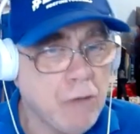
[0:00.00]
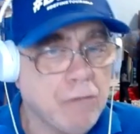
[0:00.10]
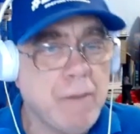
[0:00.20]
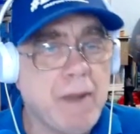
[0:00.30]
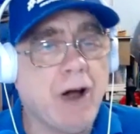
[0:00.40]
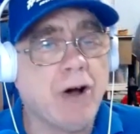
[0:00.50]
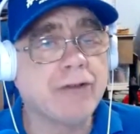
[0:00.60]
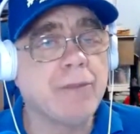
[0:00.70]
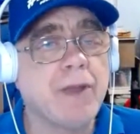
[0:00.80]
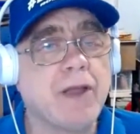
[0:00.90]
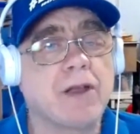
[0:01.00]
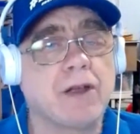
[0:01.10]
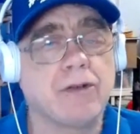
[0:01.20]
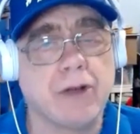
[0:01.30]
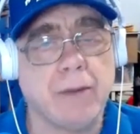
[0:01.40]
We may also be
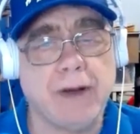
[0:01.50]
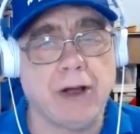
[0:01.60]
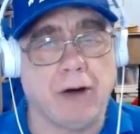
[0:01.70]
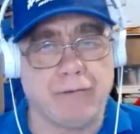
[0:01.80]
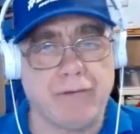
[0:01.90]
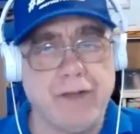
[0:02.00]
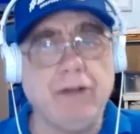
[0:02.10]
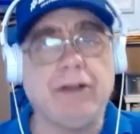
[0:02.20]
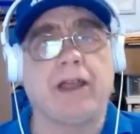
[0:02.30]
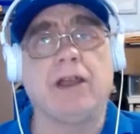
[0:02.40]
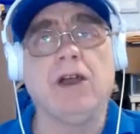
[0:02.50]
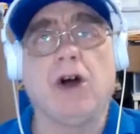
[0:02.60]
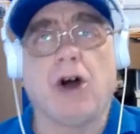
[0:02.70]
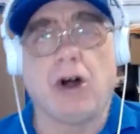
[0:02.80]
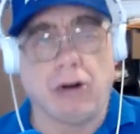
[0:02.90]
contributing or fueling
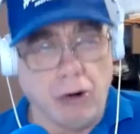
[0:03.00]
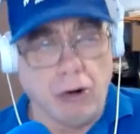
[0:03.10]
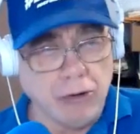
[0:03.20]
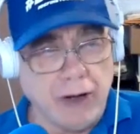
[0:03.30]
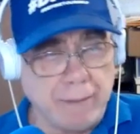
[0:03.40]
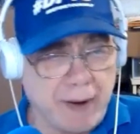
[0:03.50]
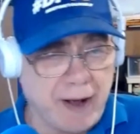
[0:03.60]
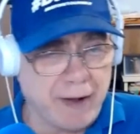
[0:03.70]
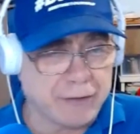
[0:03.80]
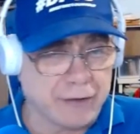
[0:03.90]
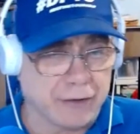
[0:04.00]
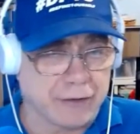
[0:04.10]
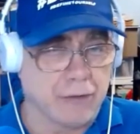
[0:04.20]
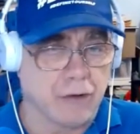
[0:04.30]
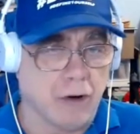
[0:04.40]
our own imposter
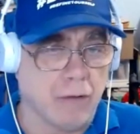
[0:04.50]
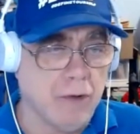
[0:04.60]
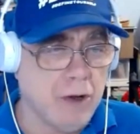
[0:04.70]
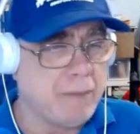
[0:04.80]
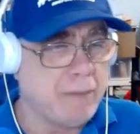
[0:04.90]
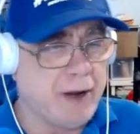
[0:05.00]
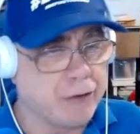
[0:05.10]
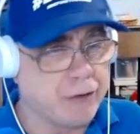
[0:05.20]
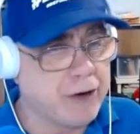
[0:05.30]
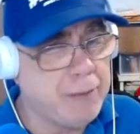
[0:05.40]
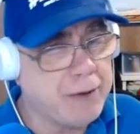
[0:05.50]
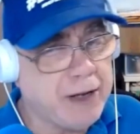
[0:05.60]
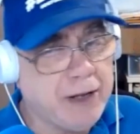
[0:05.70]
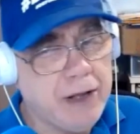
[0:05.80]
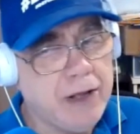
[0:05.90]
syndrome by
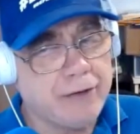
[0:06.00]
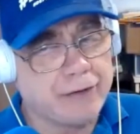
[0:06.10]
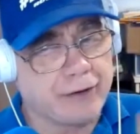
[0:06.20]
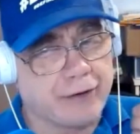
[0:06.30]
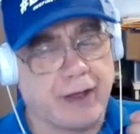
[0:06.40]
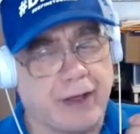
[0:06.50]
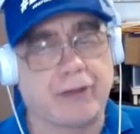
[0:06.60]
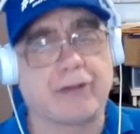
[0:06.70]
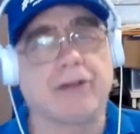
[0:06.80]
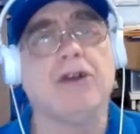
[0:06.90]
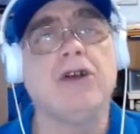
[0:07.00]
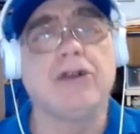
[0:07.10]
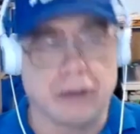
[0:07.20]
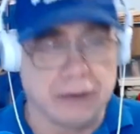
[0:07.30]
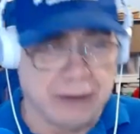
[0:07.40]
attributing success
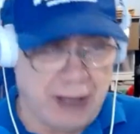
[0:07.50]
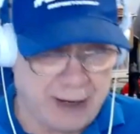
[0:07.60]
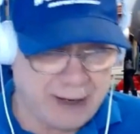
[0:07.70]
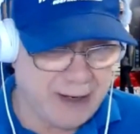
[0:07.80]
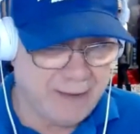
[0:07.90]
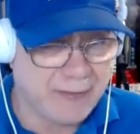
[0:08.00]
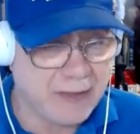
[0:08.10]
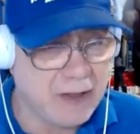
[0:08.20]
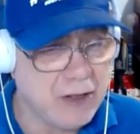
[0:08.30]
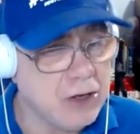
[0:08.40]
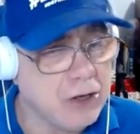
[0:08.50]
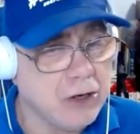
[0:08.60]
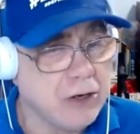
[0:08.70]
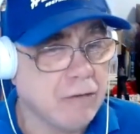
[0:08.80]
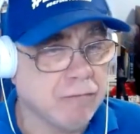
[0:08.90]
to luck.
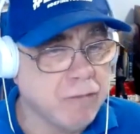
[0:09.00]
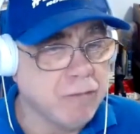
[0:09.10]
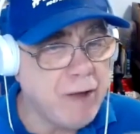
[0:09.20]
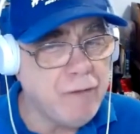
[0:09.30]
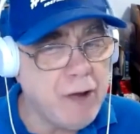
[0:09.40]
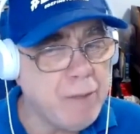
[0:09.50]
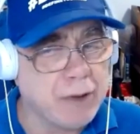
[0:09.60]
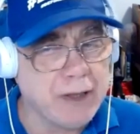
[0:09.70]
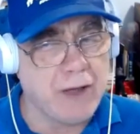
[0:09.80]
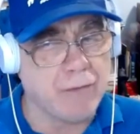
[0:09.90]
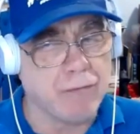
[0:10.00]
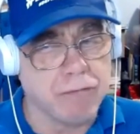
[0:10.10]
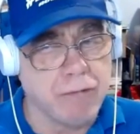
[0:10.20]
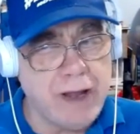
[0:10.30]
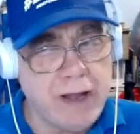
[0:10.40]
When we believe
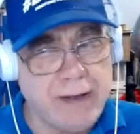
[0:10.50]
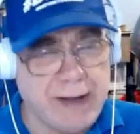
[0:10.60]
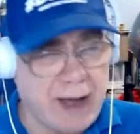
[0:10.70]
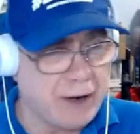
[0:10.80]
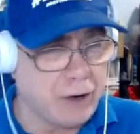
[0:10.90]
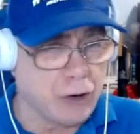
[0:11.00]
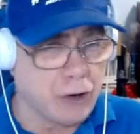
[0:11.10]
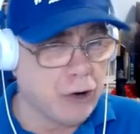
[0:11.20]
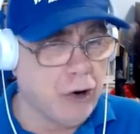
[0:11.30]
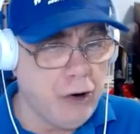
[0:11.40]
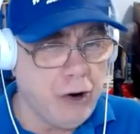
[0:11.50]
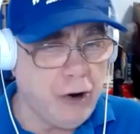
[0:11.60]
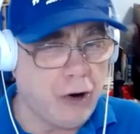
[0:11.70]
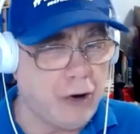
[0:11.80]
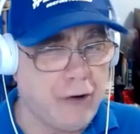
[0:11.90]
we did not earn
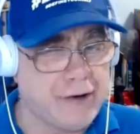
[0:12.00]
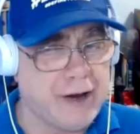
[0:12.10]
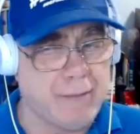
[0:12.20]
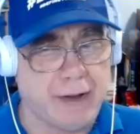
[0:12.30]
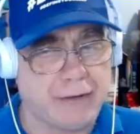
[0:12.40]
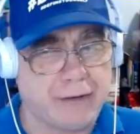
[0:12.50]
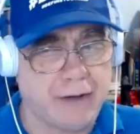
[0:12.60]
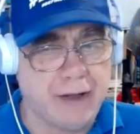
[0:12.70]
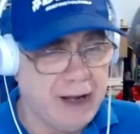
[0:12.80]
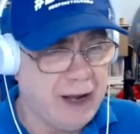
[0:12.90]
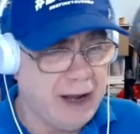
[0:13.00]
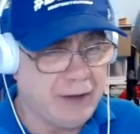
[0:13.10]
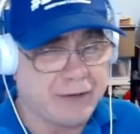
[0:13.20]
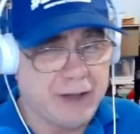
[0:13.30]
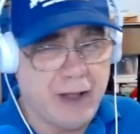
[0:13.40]
our achievements,
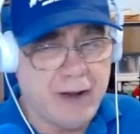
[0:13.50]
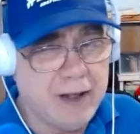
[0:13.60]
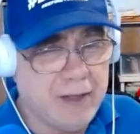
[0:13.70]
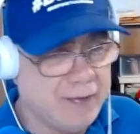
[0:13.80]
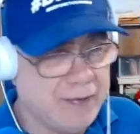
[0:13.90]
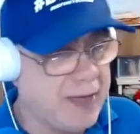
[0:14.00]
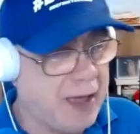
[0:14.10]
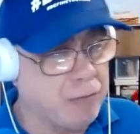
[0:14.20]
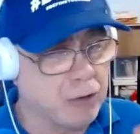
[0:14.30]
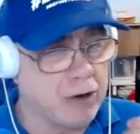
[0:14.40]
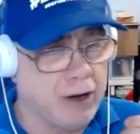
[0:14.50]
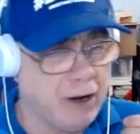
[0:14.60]
instead, they were